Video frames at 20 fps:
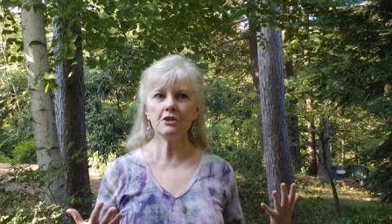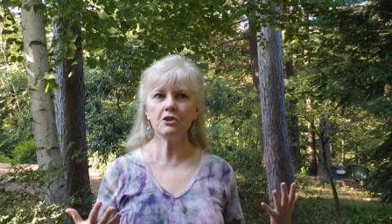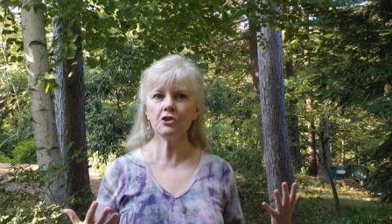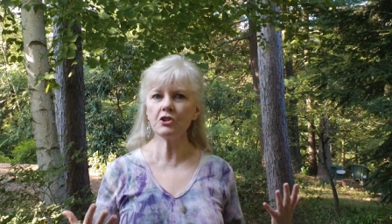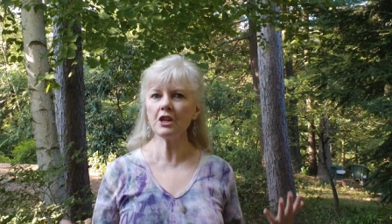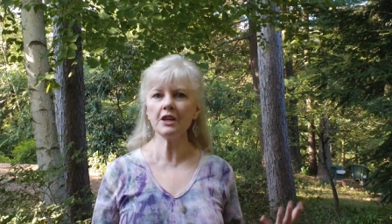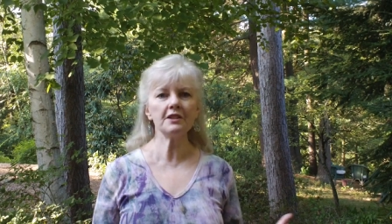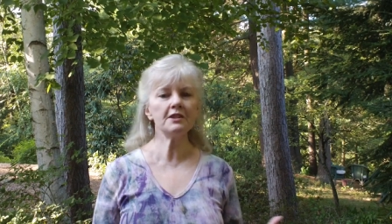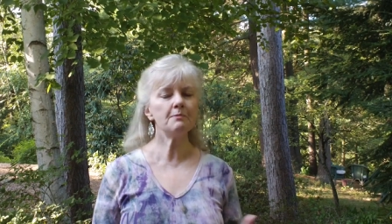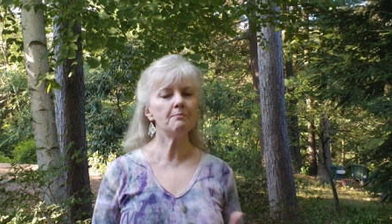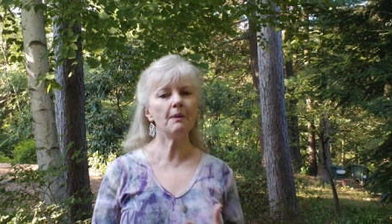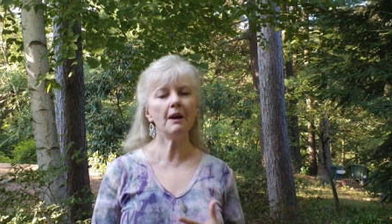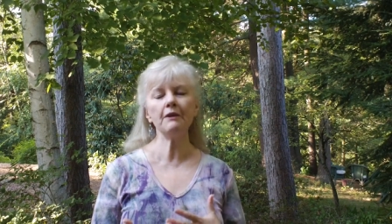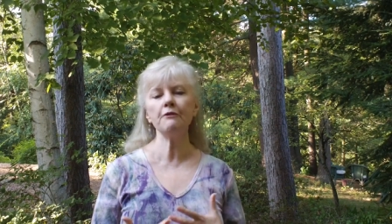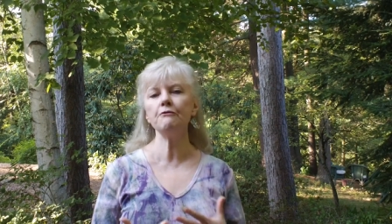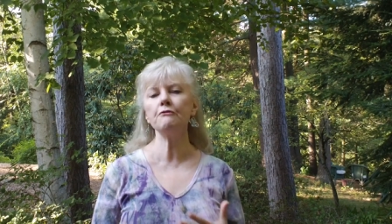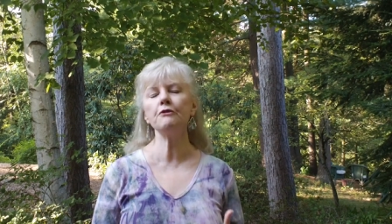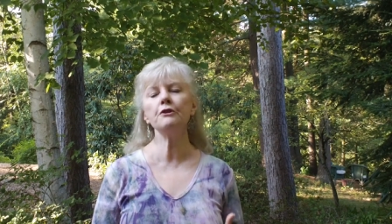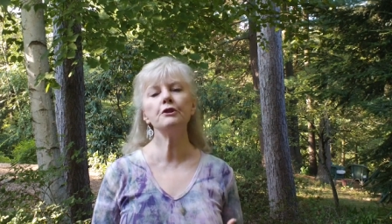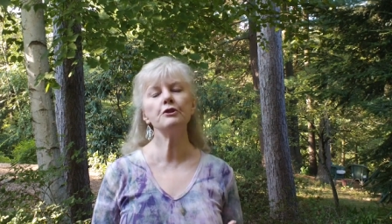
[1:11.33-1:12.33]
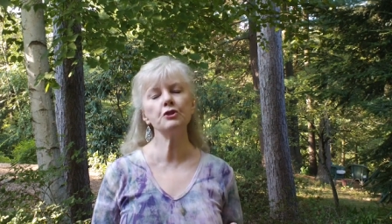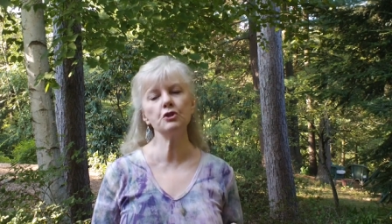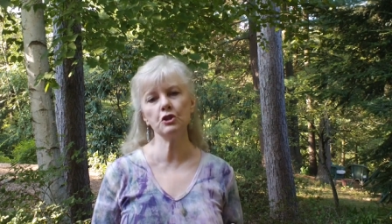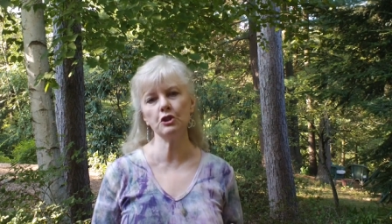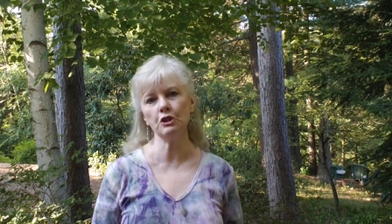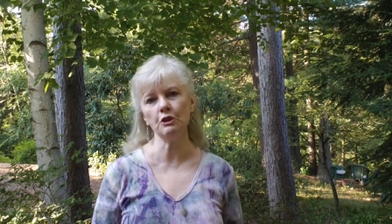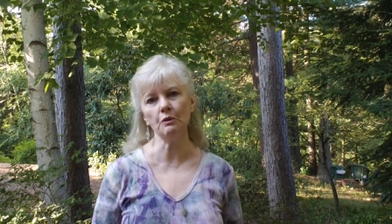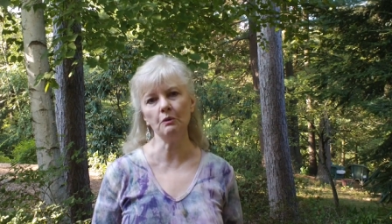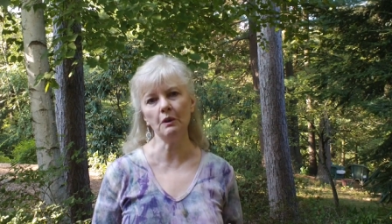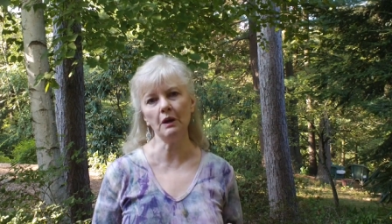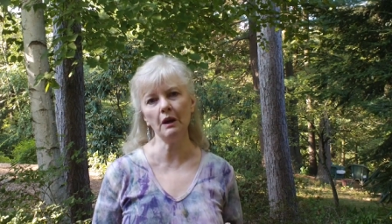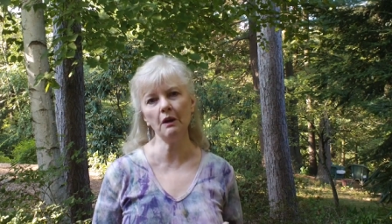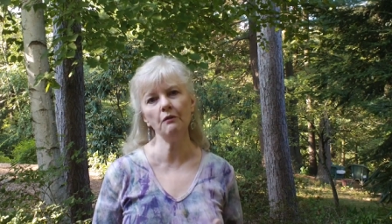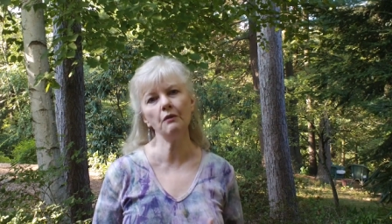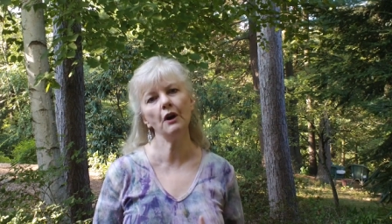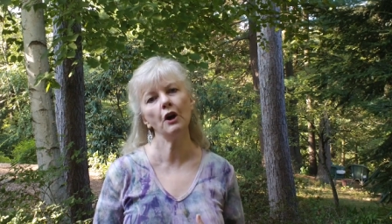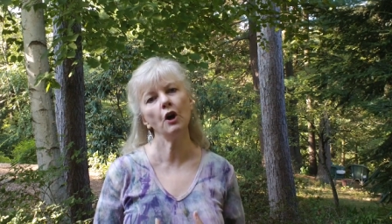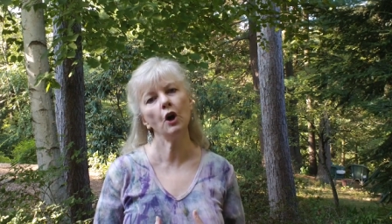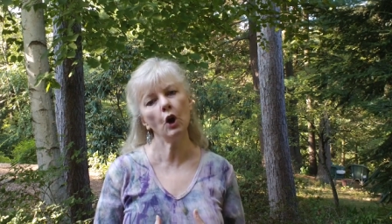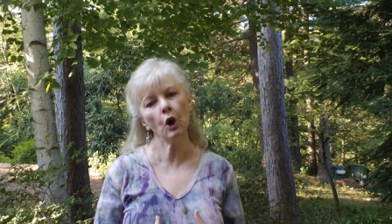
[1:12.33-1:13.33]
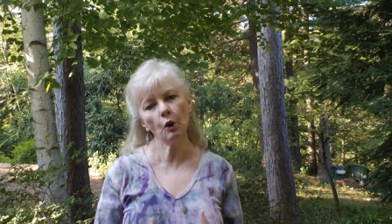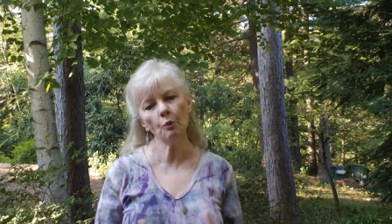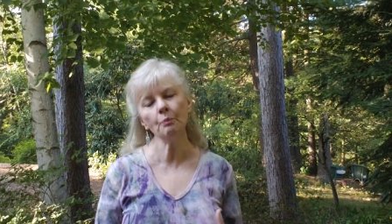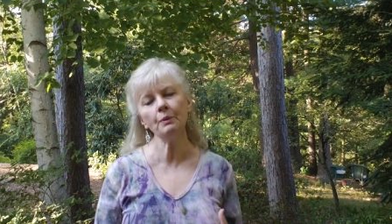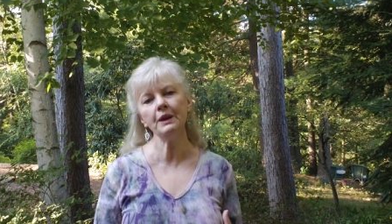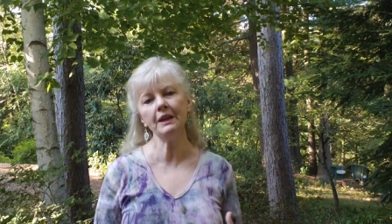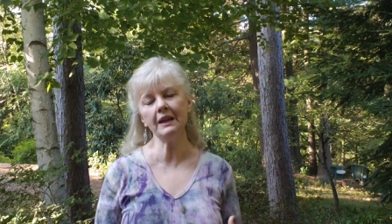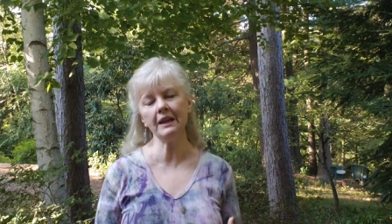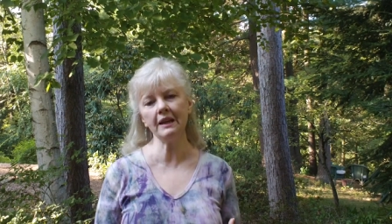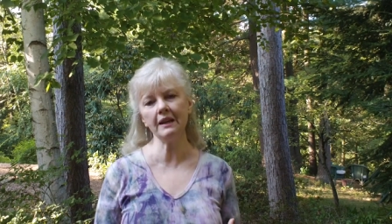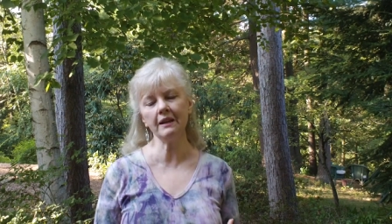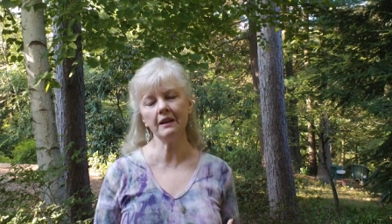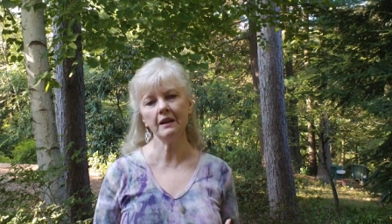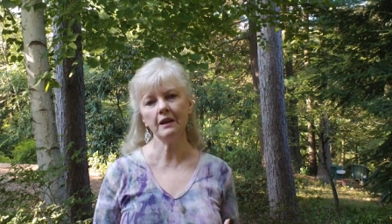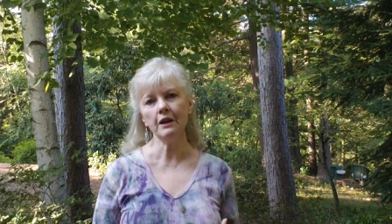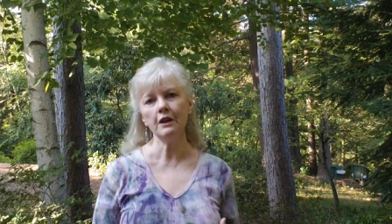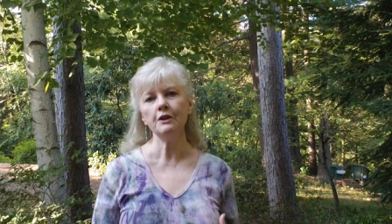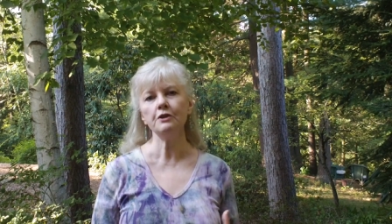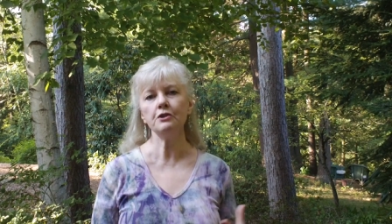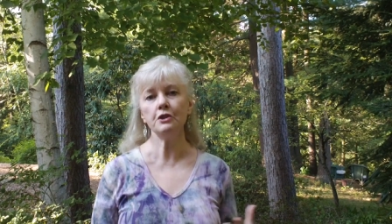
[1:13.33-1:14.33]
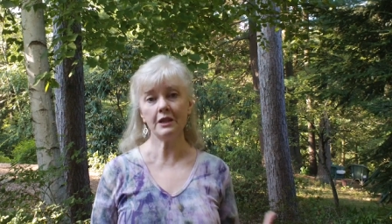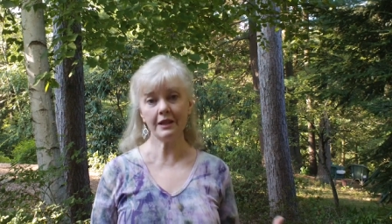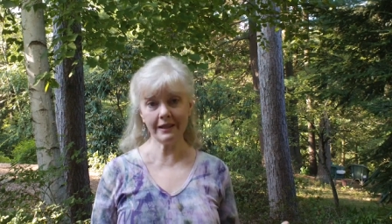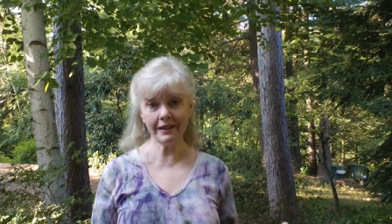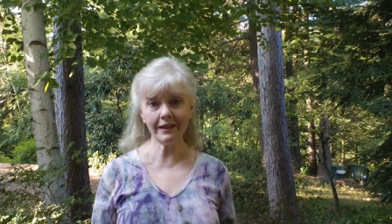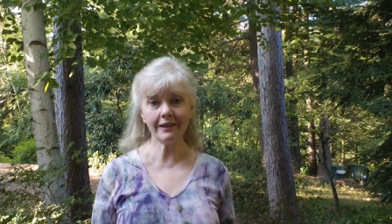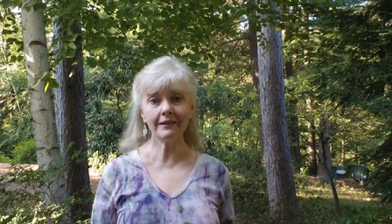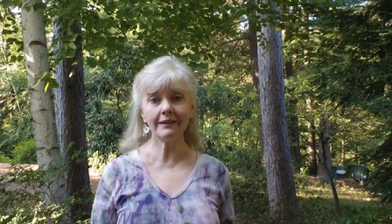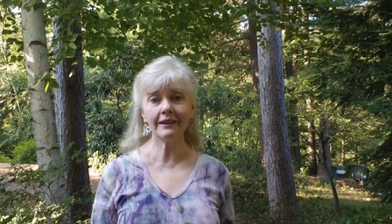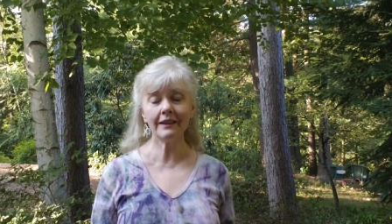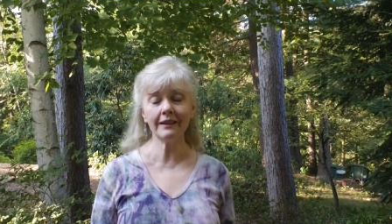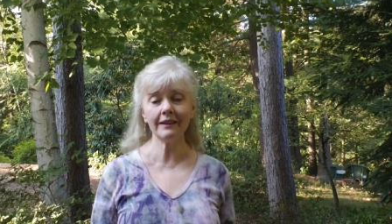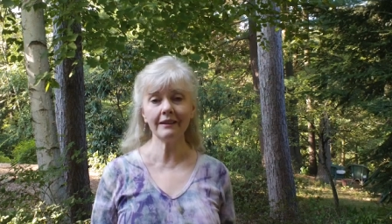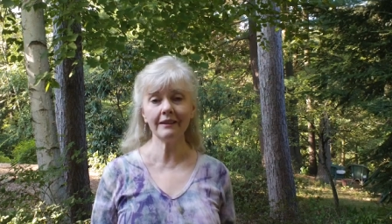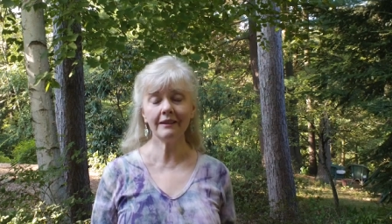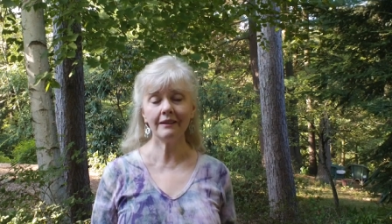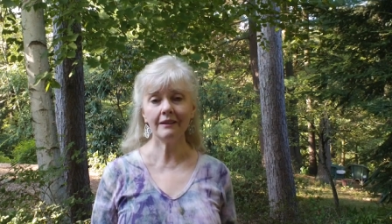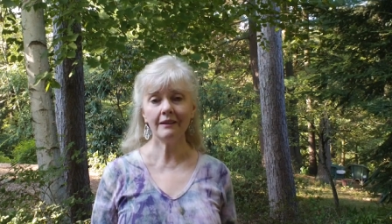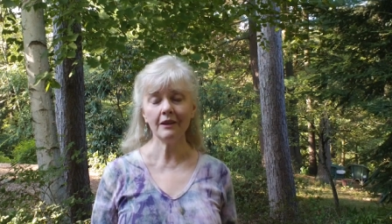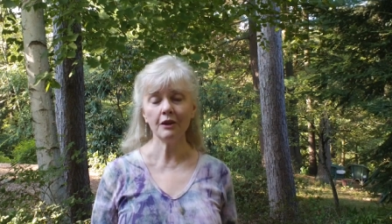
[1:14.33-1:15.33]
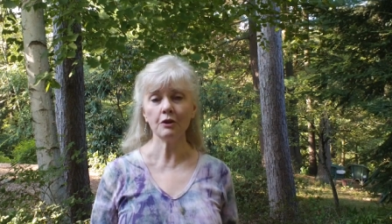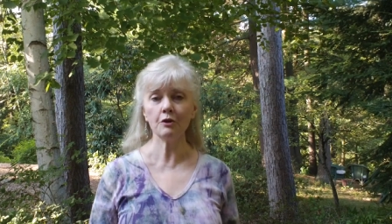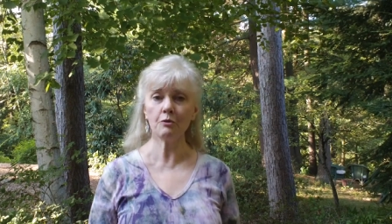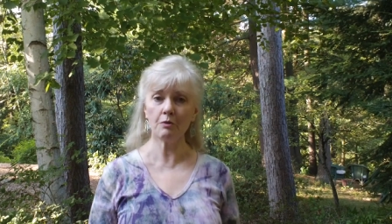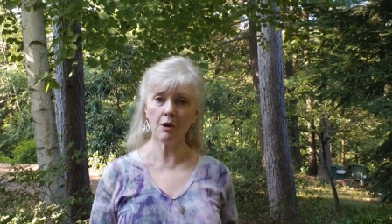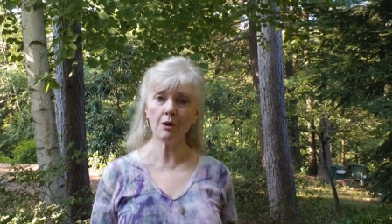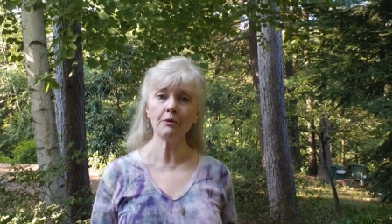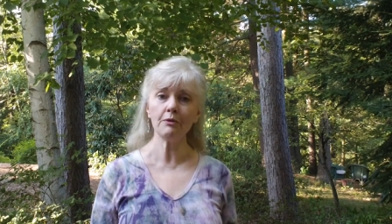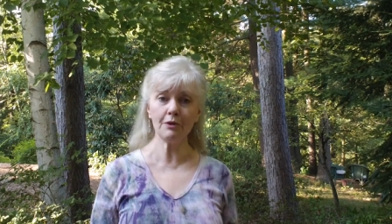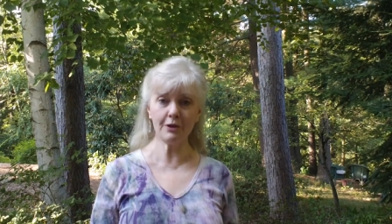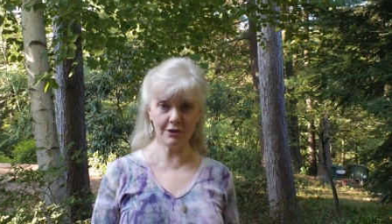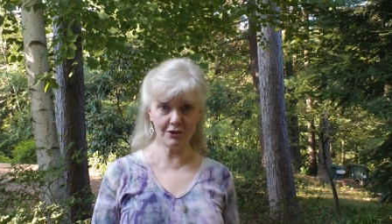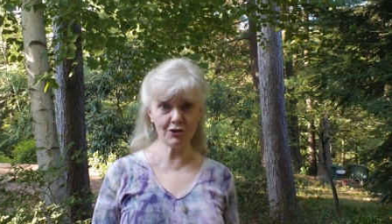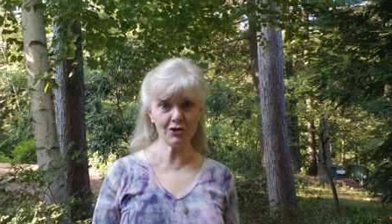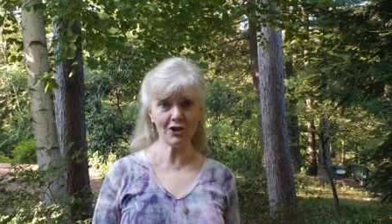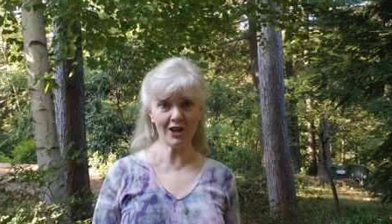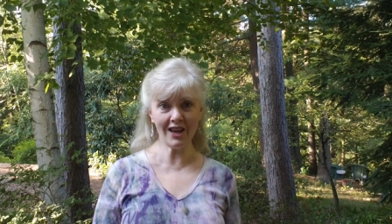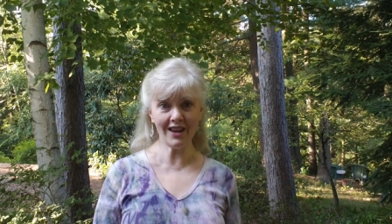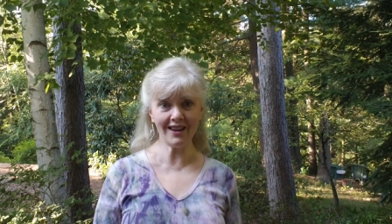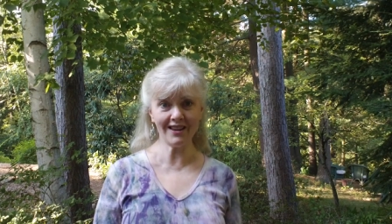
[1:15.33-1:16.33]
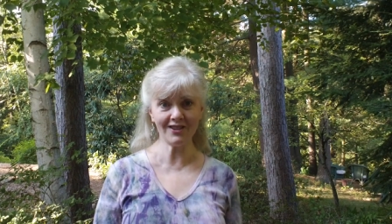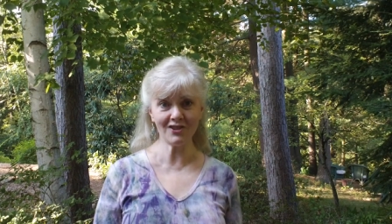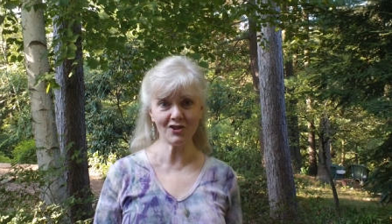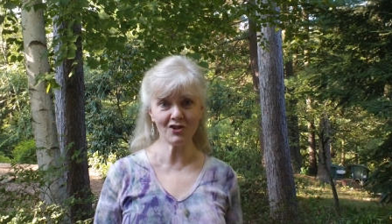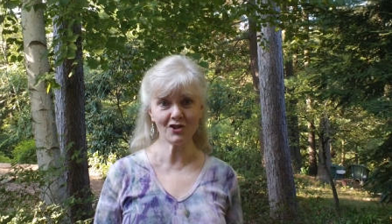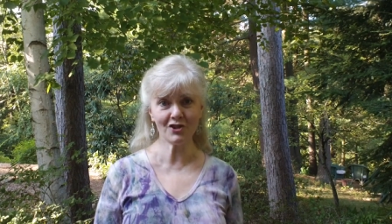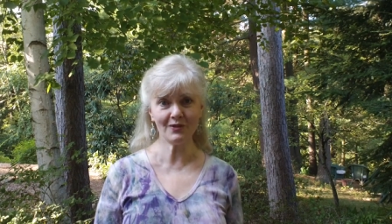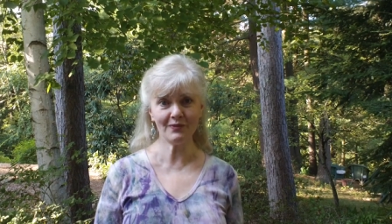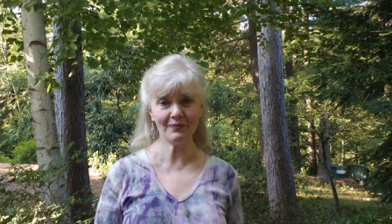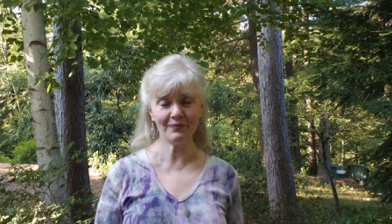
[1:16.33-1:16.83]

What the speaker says: just by virtue of our opening to healing, growth, and change.